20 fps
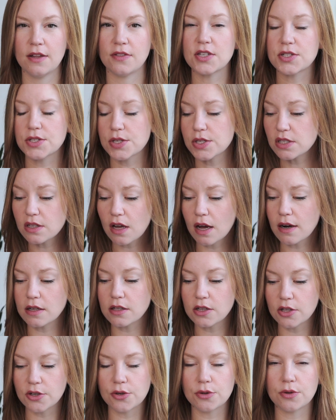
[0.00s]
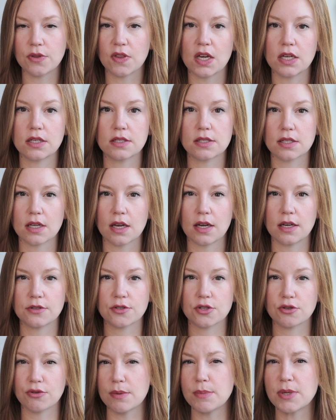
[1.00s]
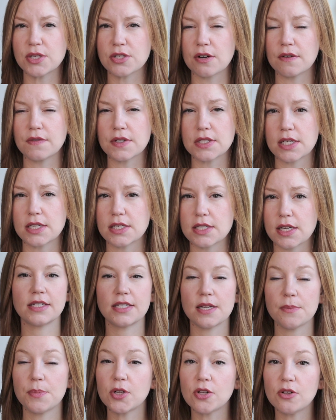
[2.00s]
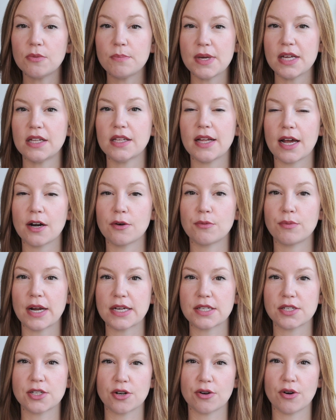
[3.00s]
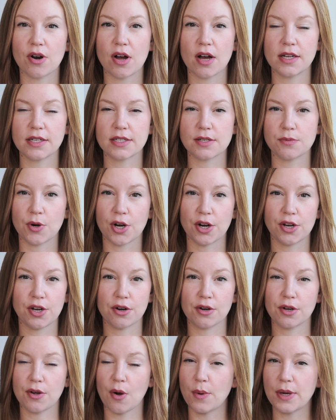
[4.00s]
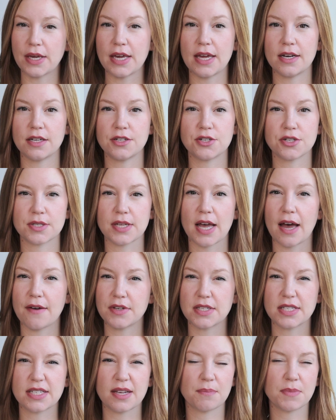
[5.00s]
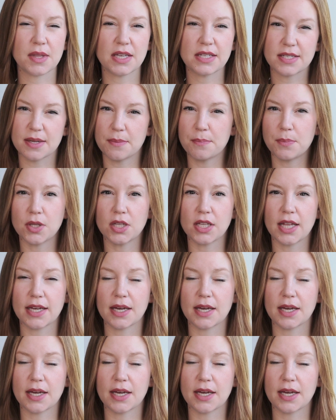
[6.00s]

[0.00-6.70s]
This does not include things like streaming services. A typical meal at a restaurant where you're going in and just having something simple